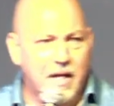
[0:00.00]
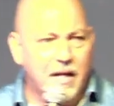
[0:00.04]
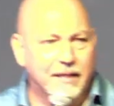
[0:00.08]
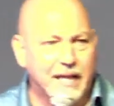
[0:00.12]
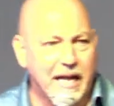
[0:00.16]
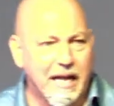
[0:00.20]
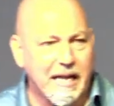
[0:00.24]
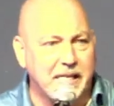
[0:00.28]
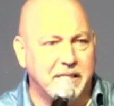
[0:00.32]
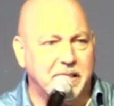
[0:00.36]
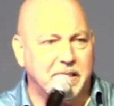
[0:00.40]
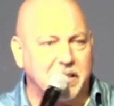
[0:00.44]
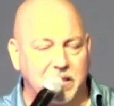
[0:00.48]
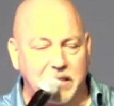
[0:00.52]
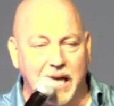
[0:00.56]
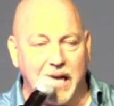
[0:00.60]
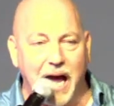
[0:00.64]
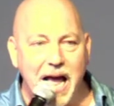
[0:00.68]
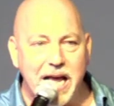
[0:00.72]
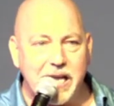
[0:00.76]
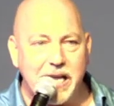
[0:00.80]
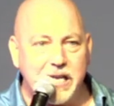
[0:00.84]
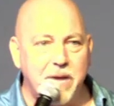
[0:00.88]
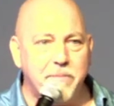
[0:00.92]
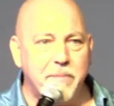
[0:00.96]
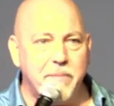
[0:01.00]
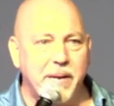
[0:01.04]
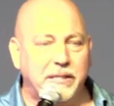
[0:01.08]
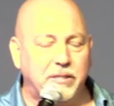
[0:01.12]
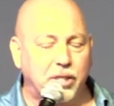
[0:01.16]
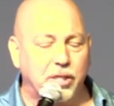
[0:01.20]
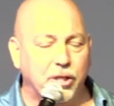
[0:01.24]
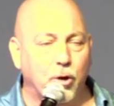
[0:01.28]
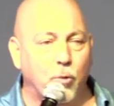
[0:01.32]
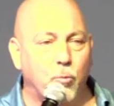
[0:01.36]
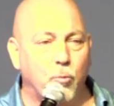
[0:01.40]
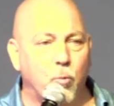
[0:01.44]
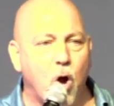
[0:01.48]
that He's taking me
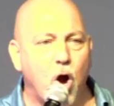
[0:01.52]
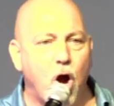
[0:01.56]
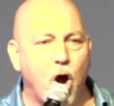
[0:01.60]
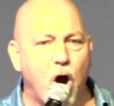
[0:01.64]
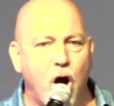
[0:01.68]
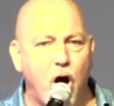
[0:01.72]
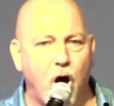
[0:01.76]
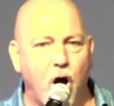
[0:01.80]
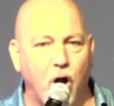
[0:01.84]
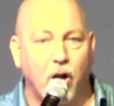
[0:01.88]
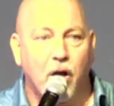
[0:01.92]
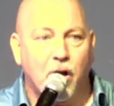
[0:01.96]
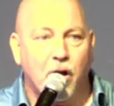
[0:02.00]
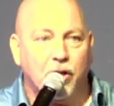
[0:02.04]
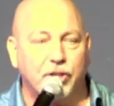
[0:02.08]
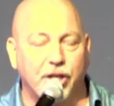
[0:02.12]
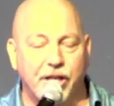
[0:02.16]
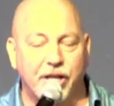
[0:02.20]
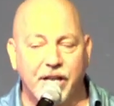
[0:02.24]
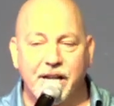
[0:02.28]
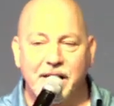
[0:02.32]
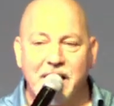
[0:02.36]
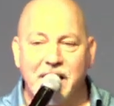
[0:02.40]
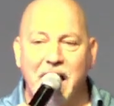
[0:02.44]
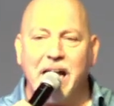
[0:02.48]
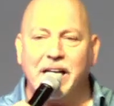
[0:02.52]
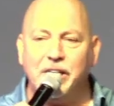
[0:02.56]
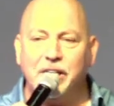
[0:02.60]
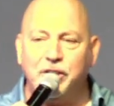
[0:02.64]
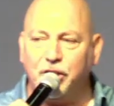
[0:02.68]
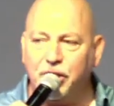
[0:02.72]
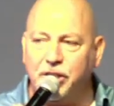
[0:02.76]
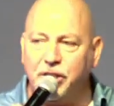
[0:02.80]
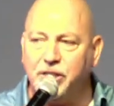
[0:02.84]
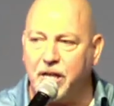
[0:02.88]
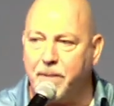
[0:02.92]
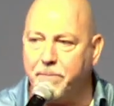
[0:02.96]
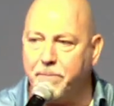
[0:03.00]
to the world, to the
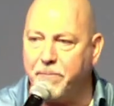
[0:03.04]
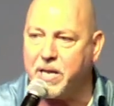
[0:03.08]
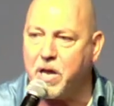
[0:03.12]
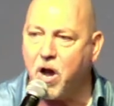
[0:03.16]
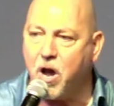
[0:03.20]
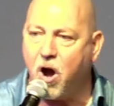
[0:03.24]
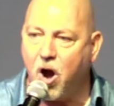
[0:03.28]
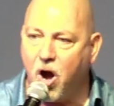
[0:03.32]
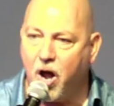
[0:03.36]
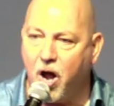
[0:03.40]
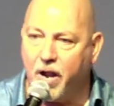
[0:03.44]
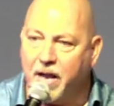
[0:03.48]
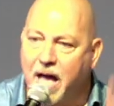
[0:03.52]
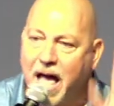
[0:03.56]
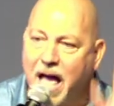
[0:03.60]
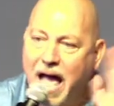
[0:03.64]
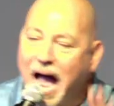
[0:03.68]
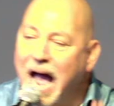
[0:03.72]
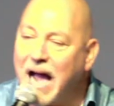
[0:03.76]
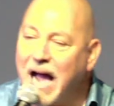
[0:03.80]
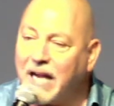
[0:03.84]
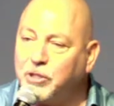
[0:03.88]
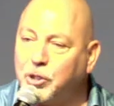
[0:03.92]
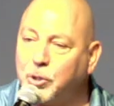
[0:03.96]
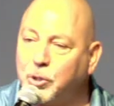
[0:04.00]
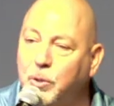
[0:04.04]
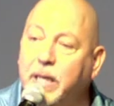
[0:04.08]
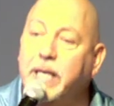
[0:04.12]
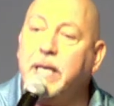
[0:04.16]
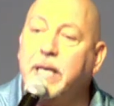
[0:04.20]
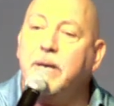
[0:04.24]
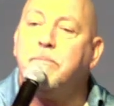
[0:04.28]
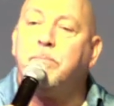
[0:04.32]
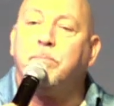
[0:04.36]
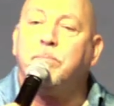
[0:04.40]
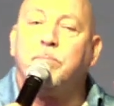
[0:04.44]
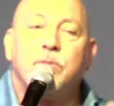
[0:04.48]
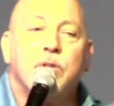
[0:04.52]
nations and beyond.
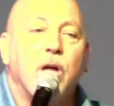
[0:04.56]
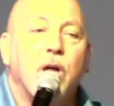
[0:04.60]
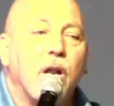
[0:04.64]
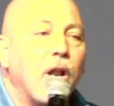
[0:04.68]
Actually, the